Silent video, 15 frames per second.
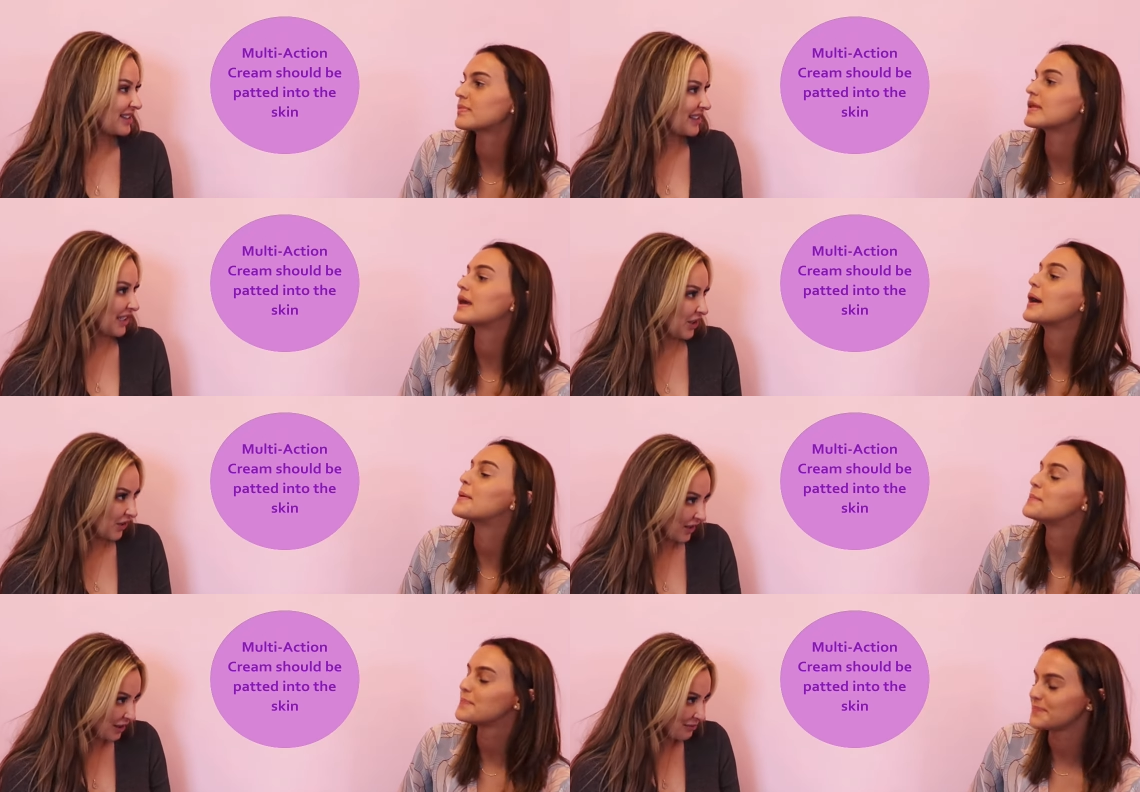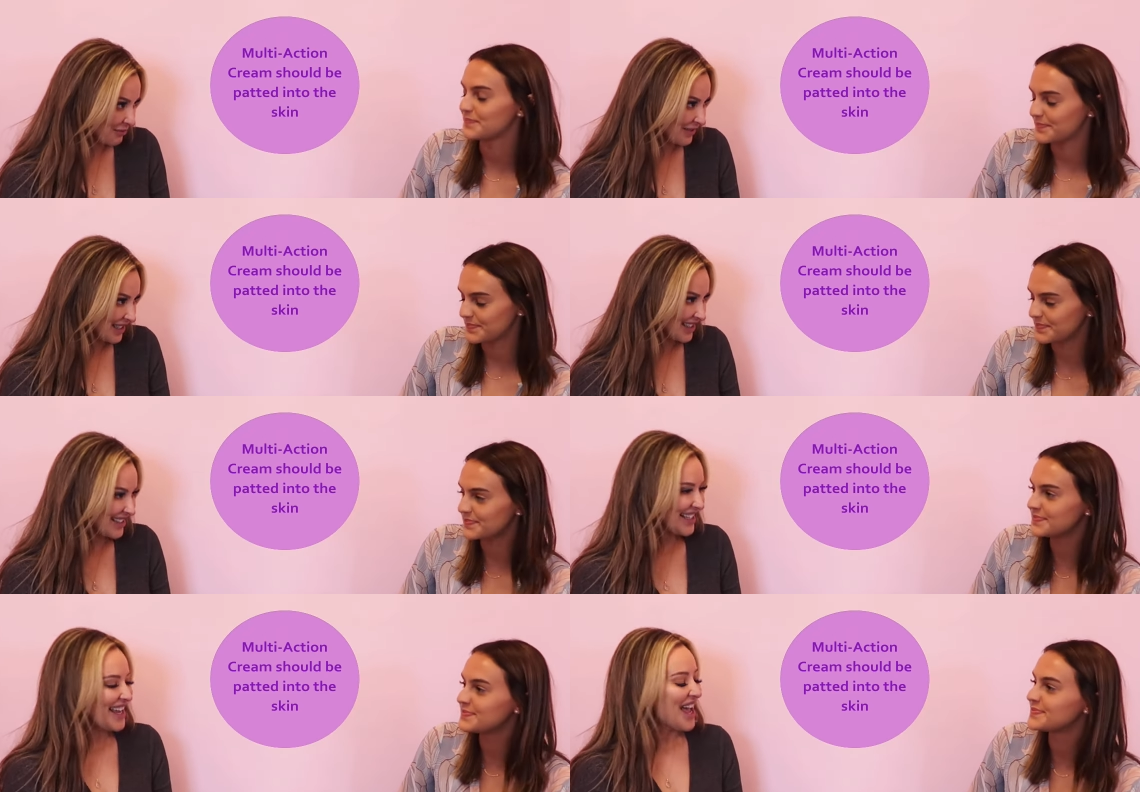Speaker 1: serums.
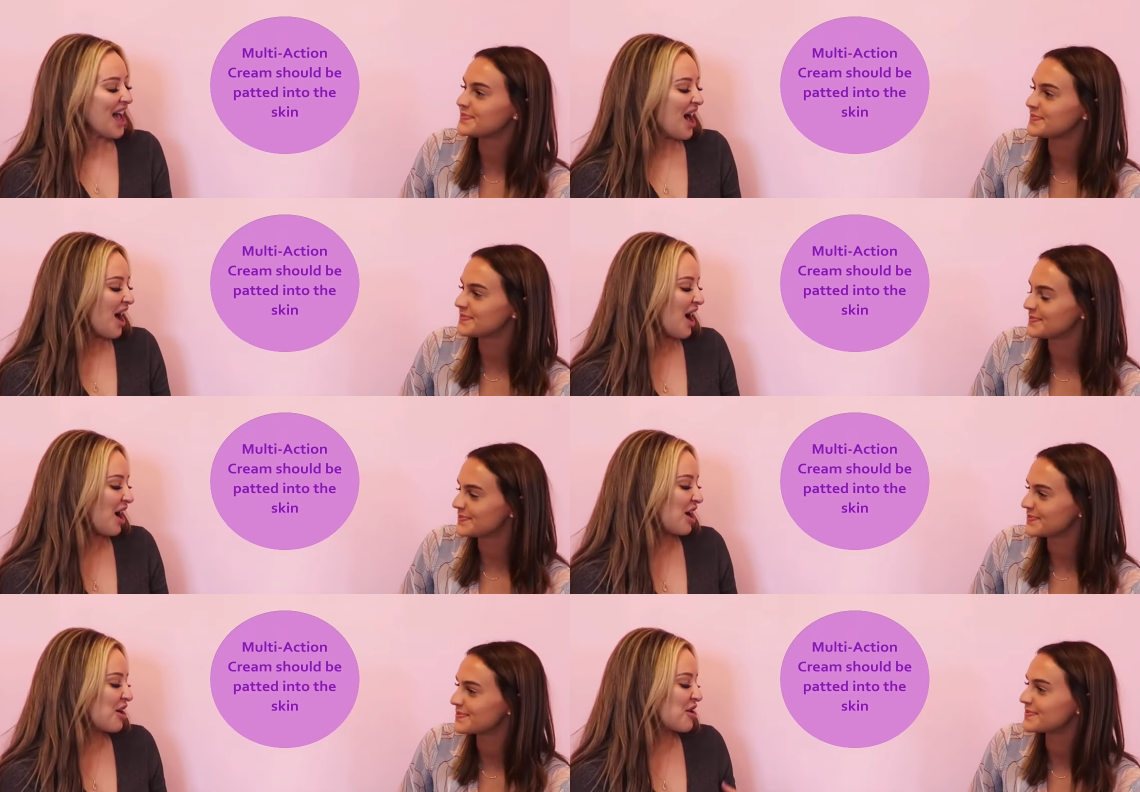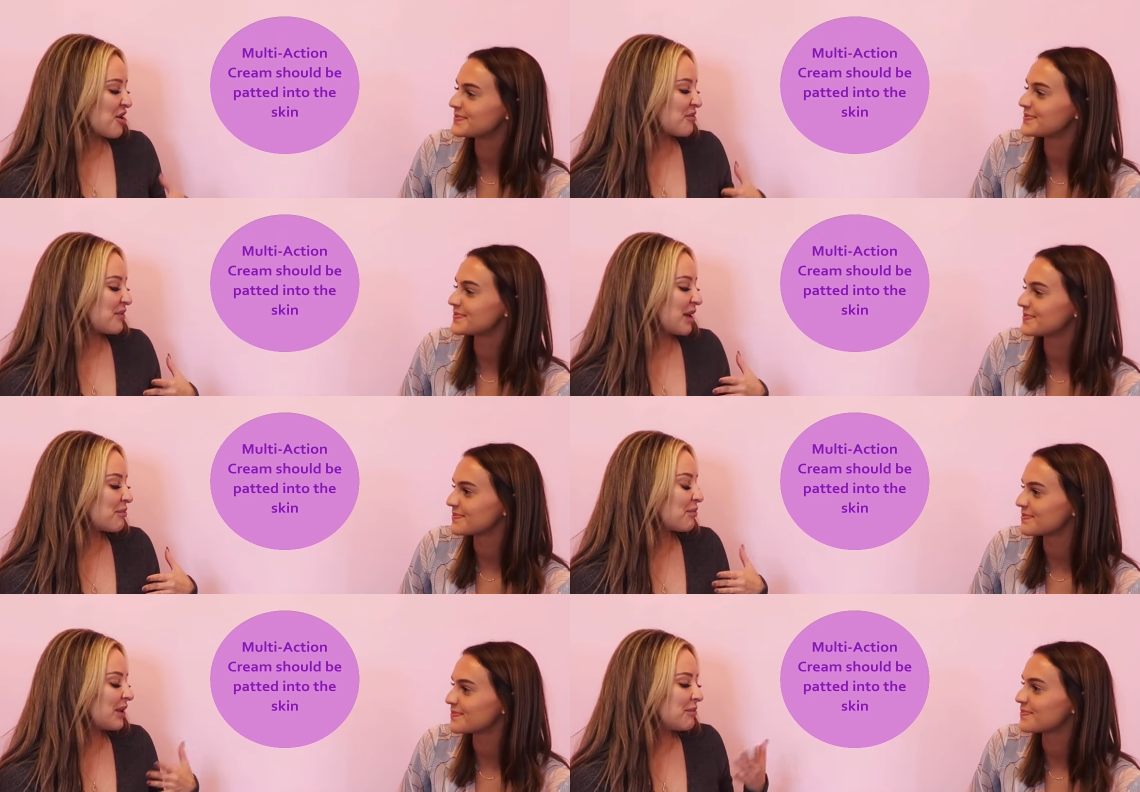
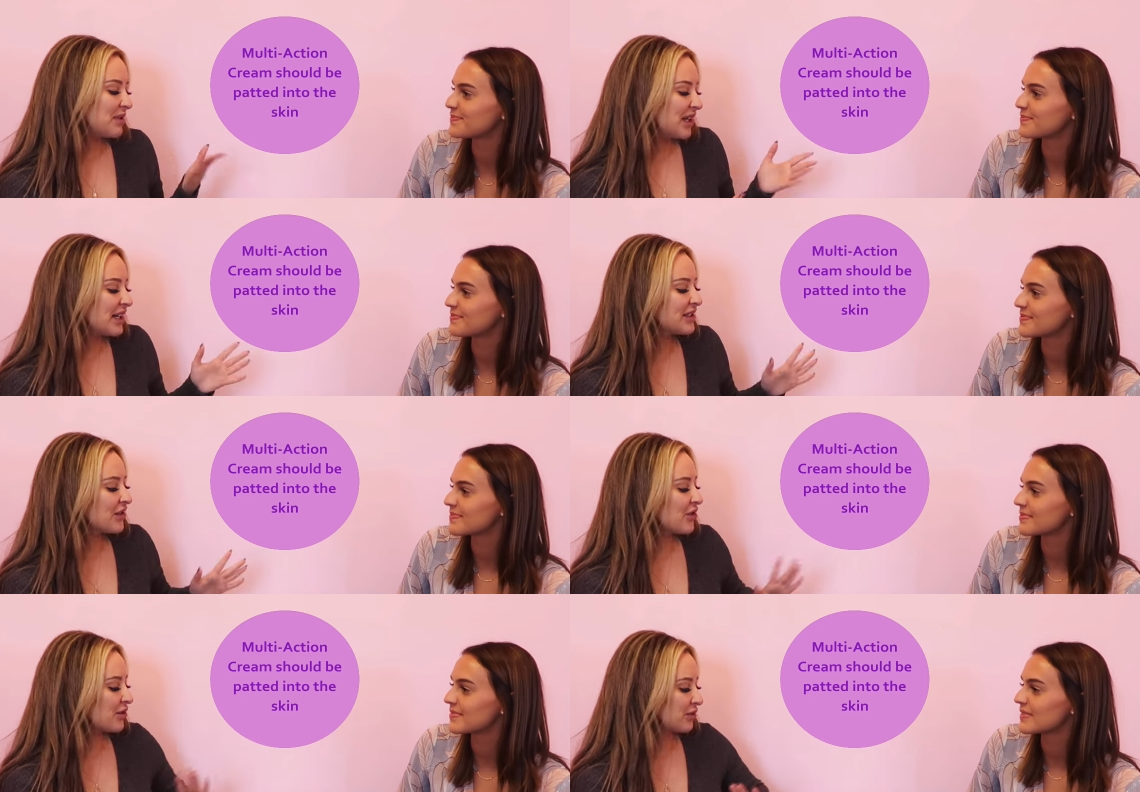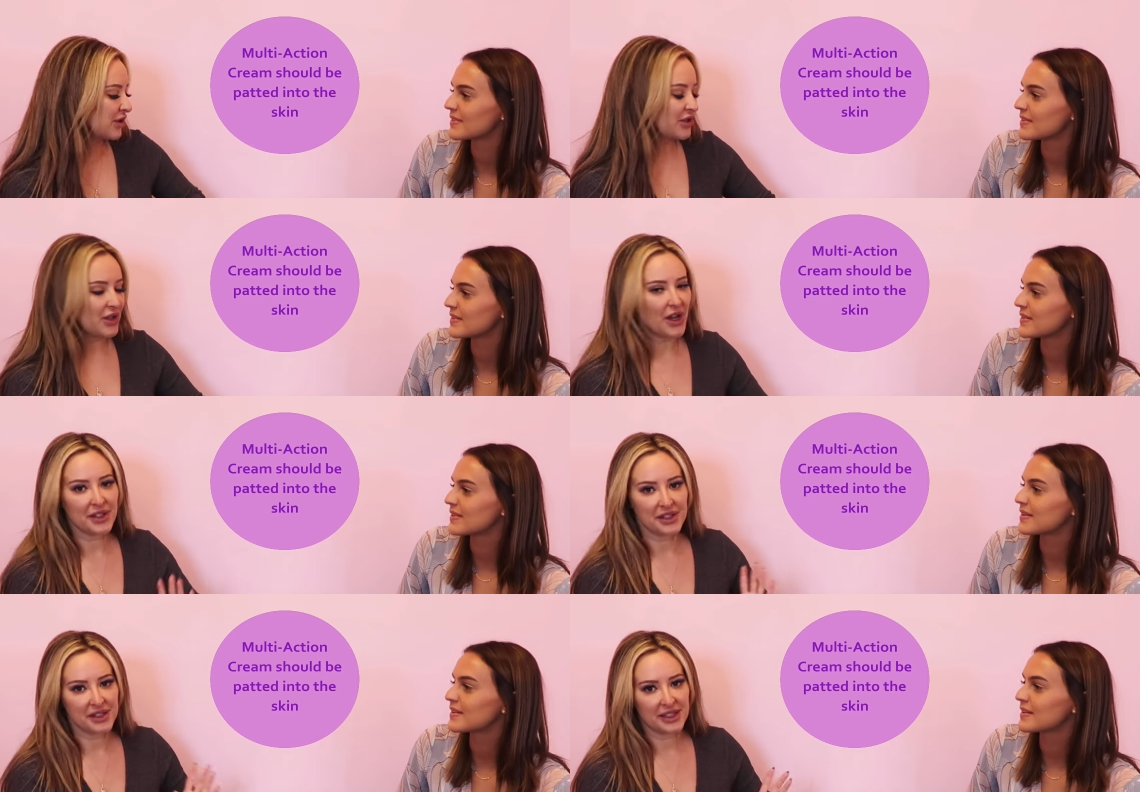But because of the
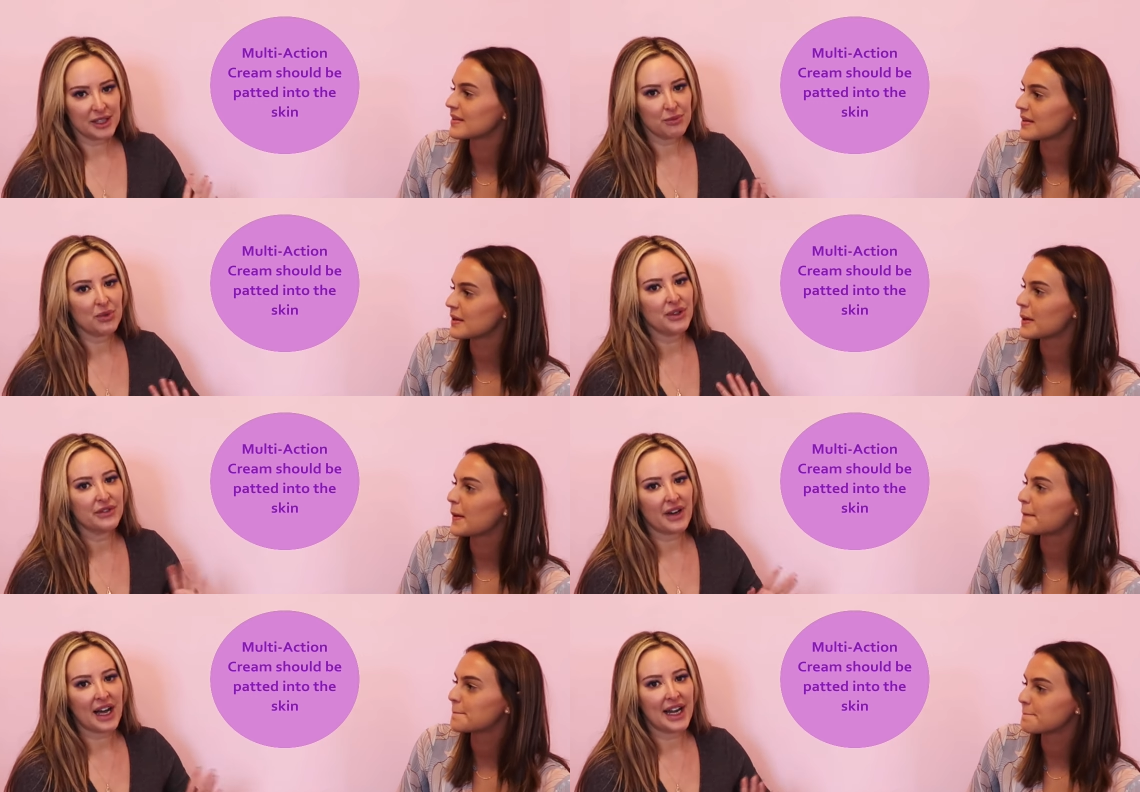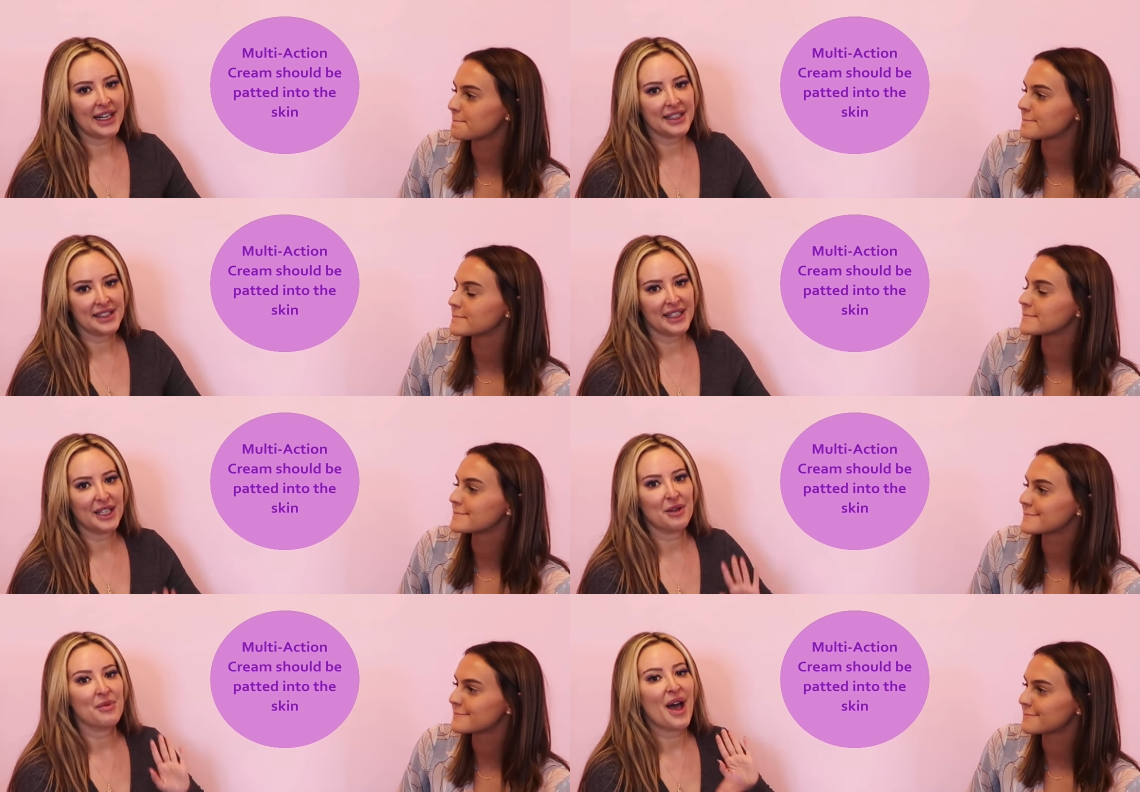results this provides,
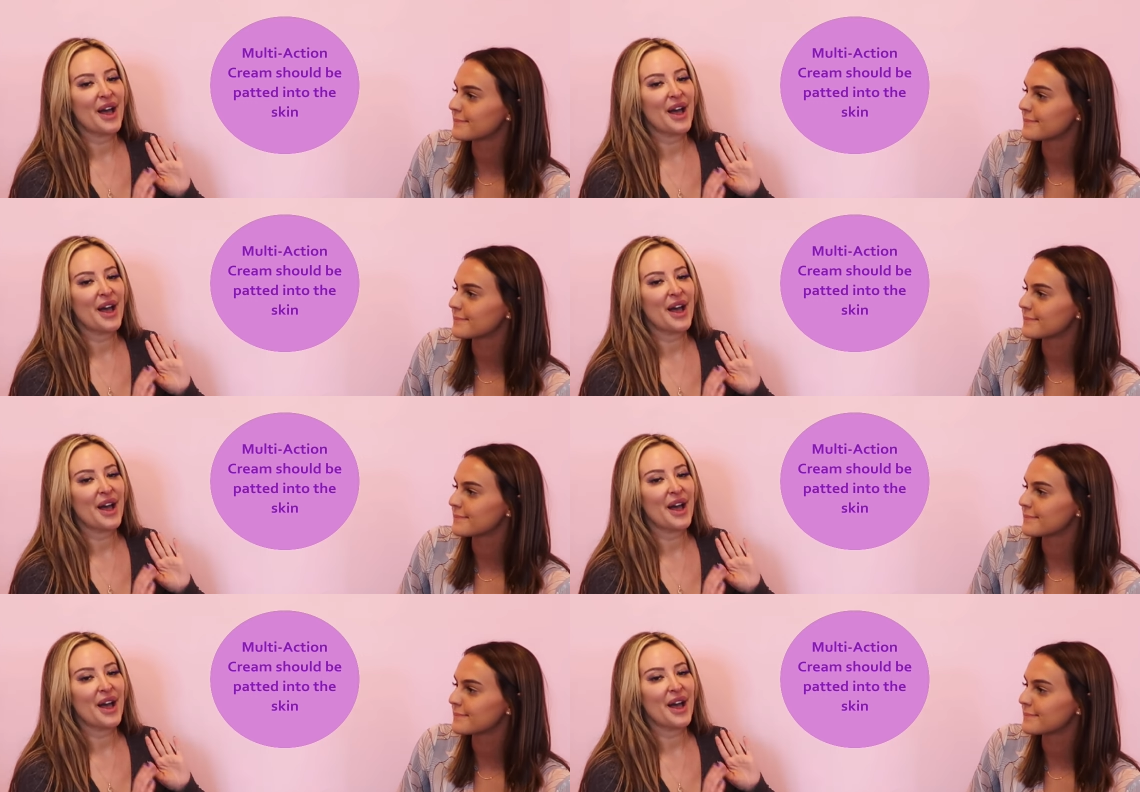like,